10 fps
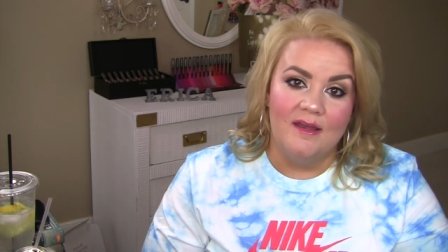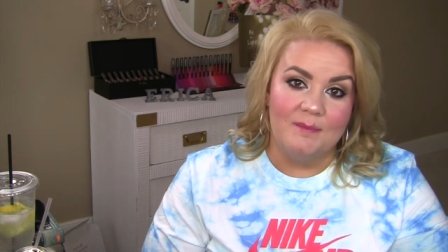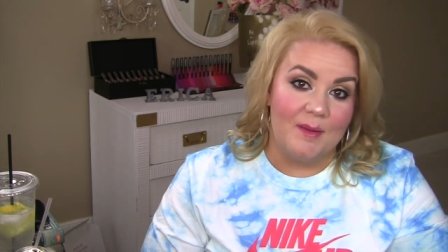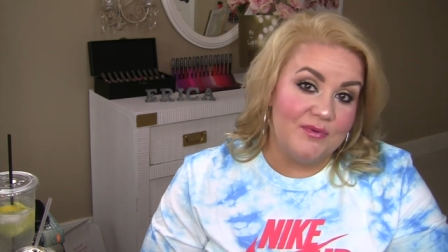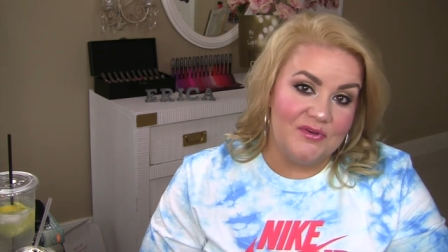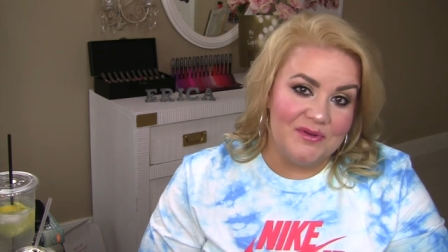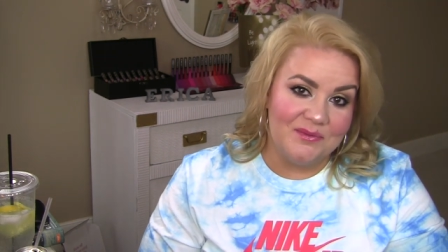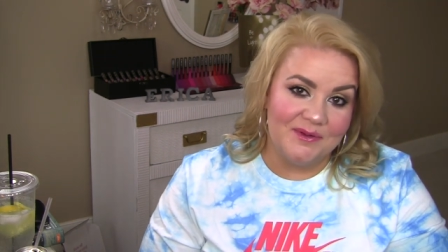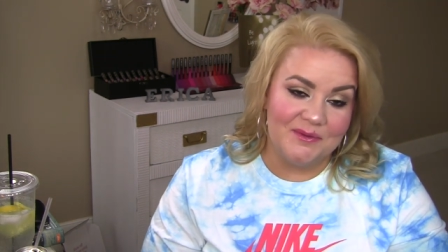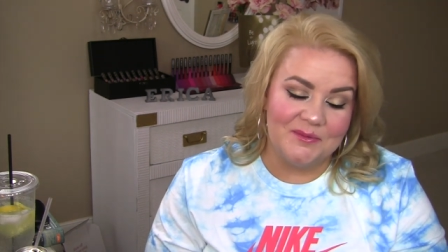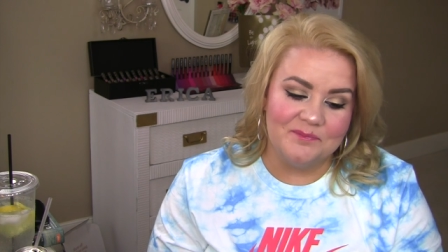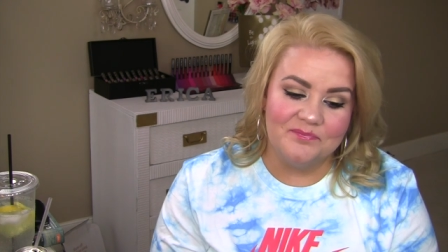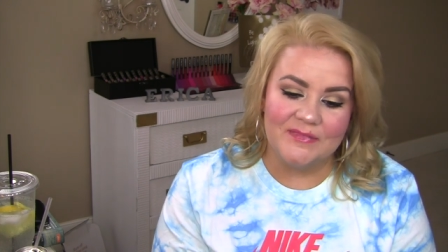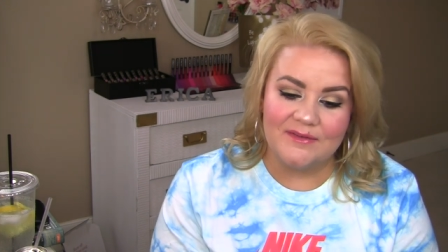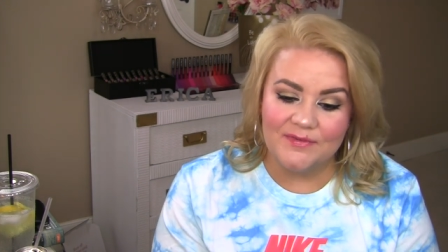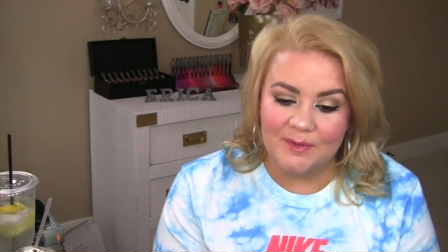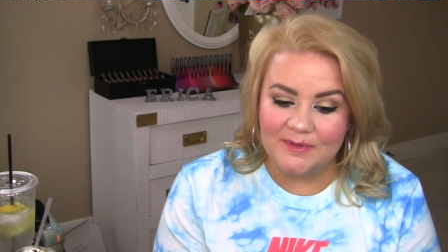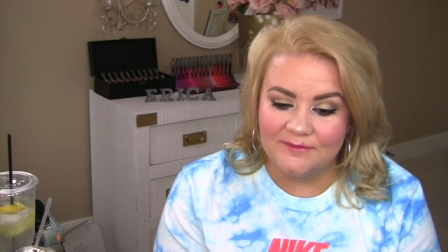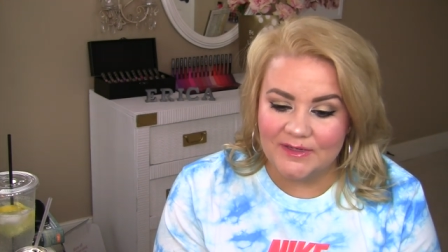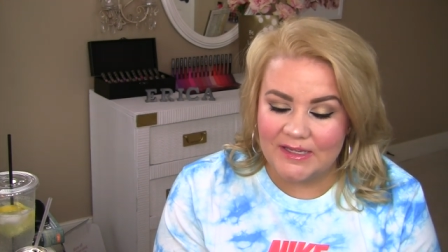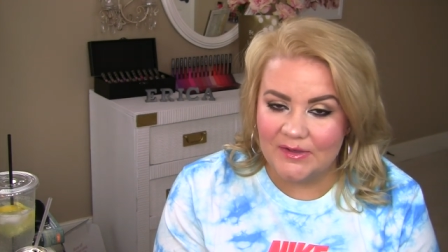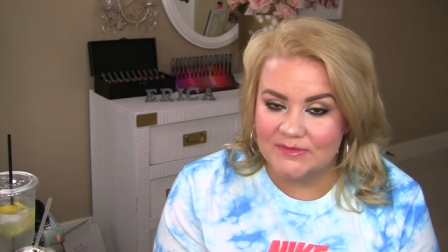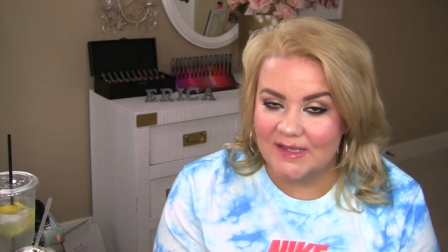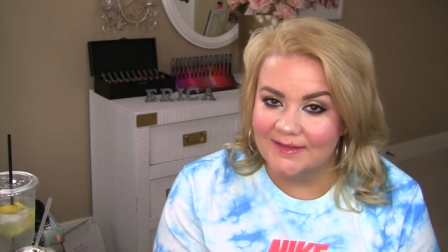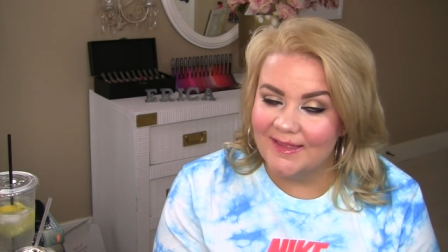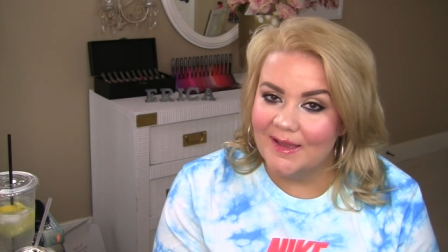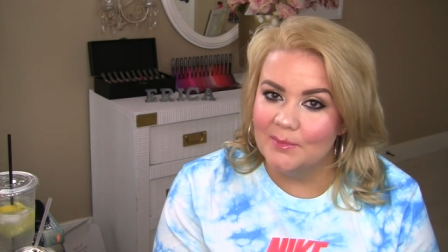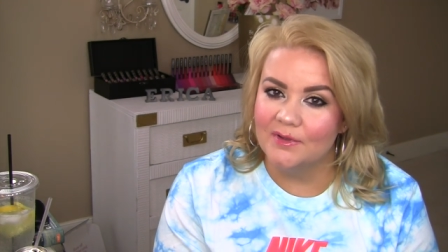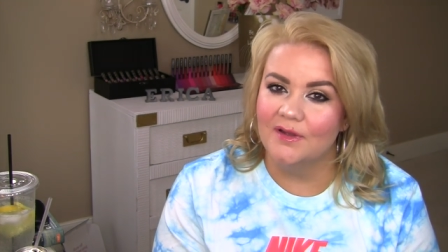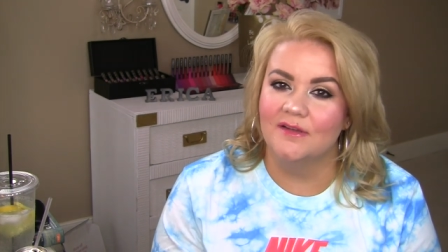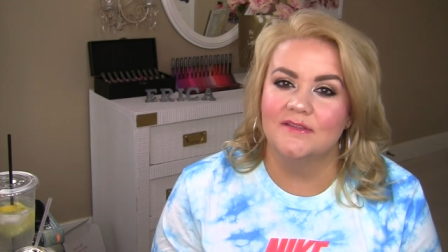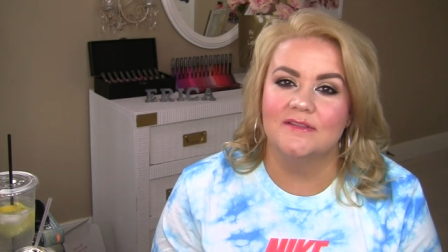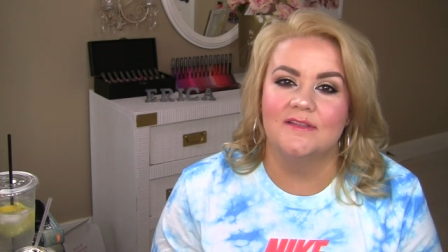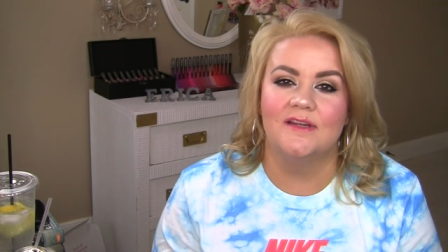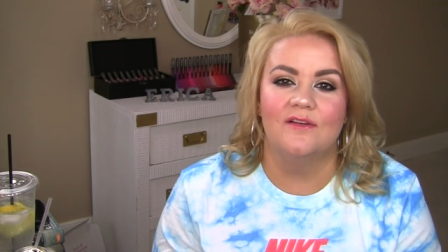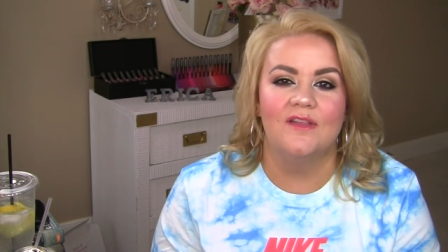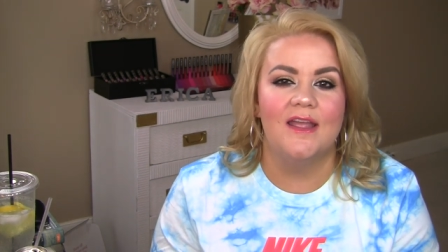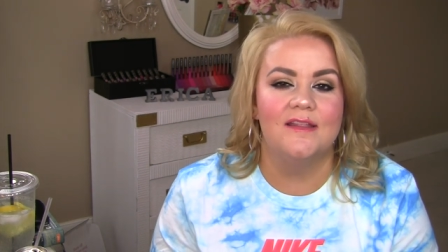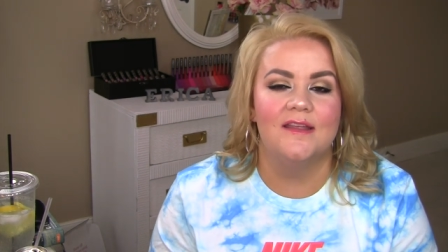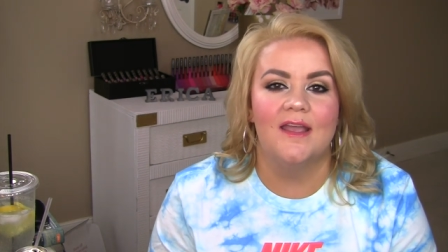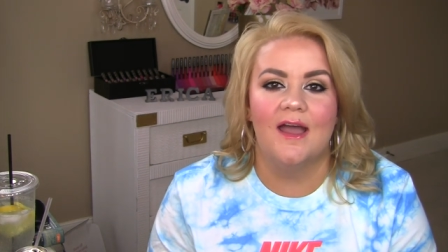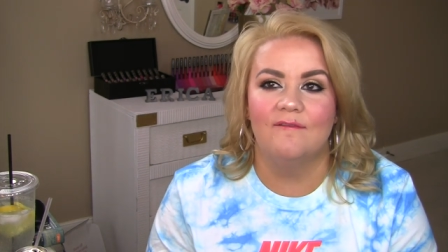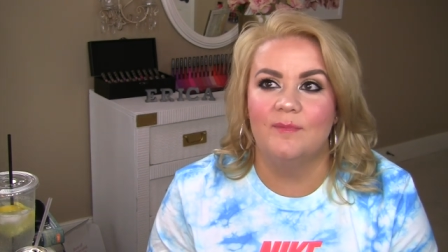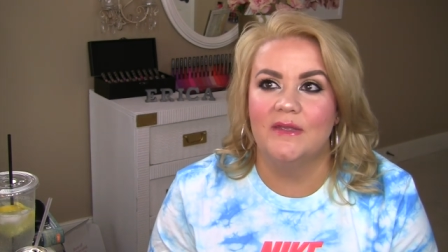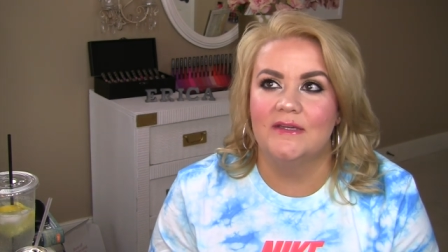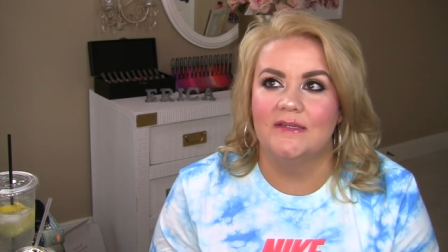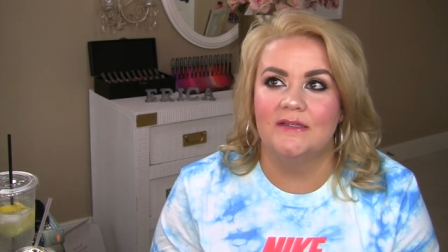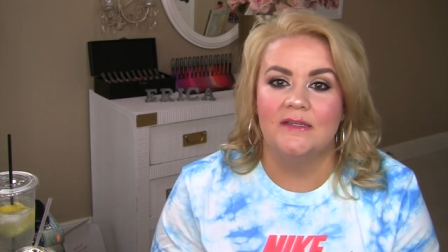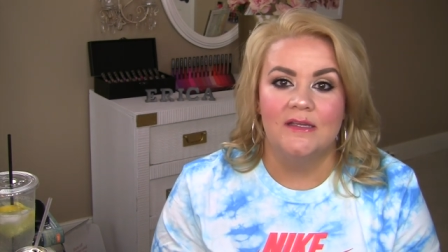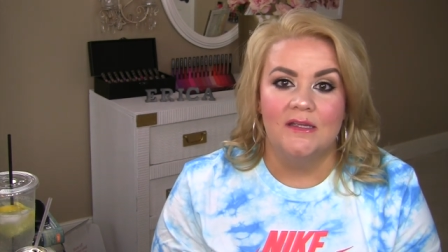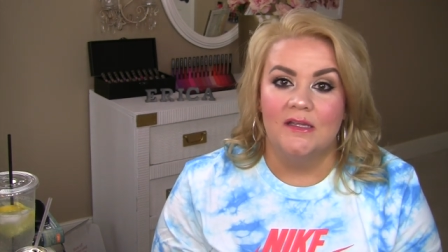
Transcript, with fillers: my beauty room, filming videos like that because, you know, lately I've been